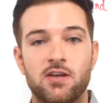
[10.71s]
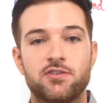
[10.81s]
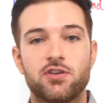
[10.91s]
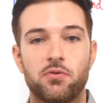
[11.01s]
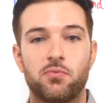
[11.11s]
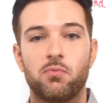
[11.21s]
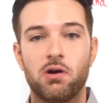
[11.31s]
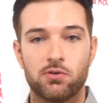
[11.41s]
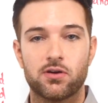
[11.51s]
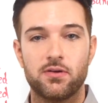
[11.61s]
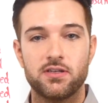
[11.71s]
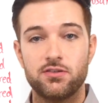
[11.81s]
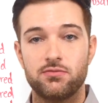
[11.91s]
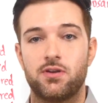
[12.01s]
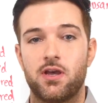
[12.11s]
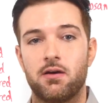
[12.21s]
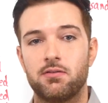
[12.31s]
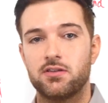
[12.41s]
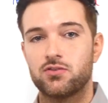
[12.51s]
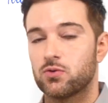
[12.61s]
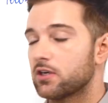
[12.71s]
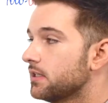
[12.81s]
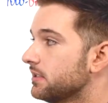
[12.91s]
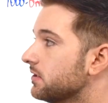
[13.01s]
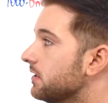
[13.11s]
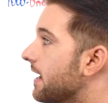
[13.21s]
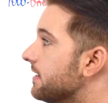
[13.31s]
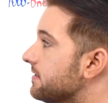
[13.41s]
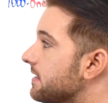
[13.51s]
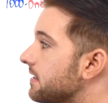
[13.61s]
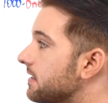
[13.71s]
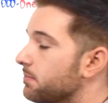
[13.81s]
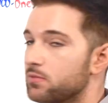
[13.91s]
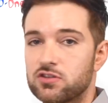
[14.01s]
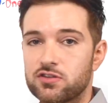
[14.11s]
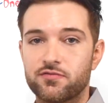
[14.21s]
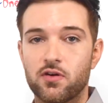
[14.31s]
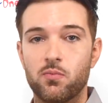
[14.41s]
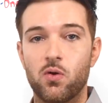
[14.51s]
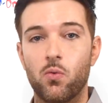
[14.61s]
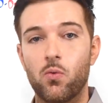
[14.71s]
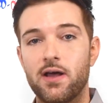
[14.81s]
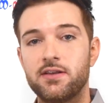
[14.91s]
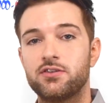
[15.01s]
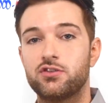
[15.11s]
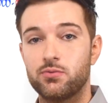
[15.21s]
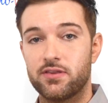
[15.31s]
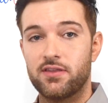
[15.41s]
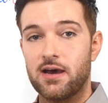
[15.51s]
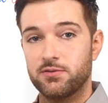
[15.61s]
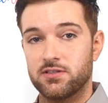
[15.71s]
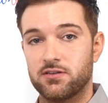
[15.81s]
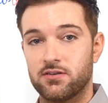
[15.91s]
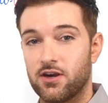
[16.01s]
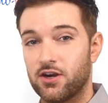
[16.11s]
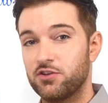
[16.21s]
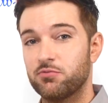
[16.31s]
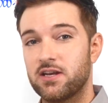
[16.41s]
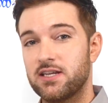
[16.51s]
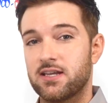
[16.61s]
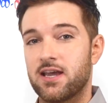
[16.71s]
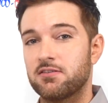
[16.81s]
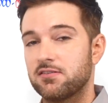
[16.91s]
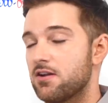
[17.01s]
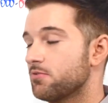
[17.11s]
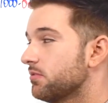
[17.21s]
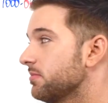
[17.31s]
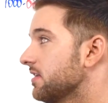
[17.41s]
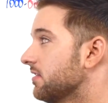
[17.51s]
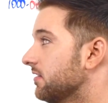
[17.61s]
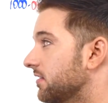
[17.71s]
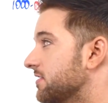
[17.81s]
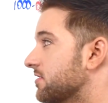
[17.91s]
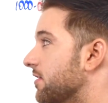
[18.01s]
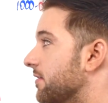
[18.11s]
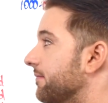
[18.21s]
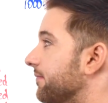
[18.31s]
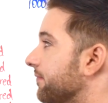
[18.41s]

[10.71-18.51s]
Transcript: So what we're going to do now is we're going to learn how to say the numbers from 1 to 1,000. Are you ready to count along with me? Let's go.